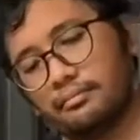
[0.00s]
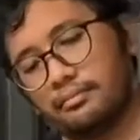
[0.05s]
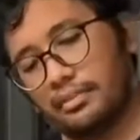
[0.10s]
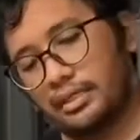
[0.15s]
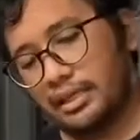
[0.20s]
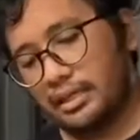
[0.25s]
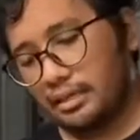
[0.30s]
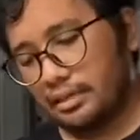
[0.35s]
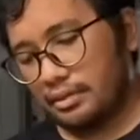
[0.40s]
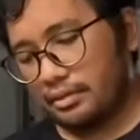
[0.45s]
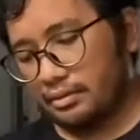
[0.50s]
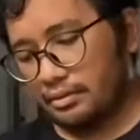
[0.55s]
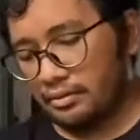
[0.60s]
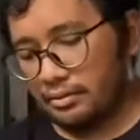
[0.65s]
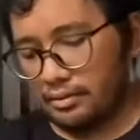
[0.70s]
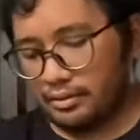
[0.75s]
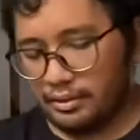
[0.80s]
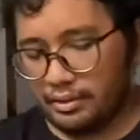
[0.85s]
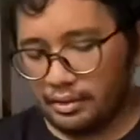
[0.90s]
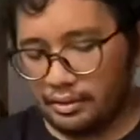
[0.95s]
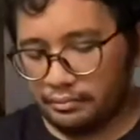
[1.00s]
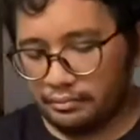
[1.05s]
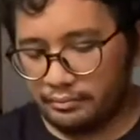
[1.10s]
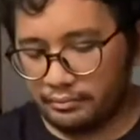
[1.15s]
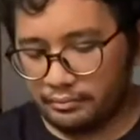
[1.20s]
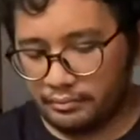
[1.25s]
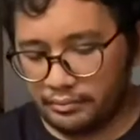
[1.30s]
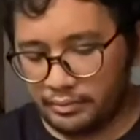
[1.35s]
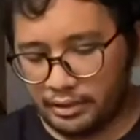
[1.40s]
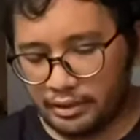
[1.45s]
and yeah,
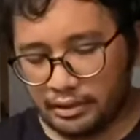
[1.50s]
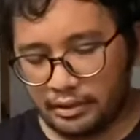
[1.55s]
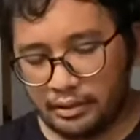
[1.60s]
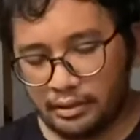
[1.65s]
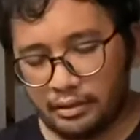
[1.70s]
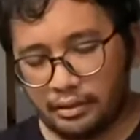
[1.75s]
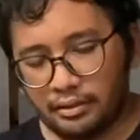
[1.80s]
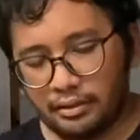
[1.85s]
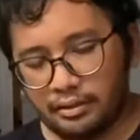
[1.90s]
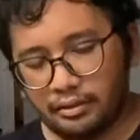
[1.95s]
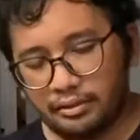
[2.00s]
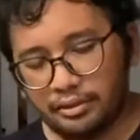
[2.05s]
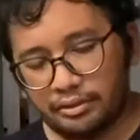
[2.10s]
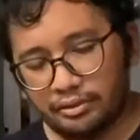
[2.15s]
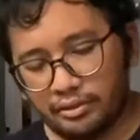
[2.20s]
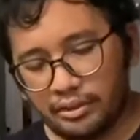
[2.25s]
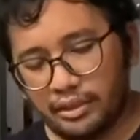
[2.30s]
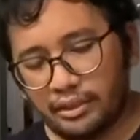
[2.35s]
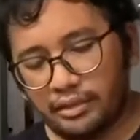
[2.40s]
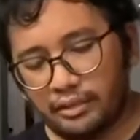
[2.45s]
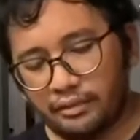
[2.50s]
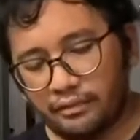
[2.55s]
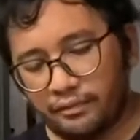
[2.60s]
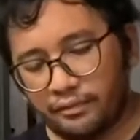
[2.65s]
soon enough,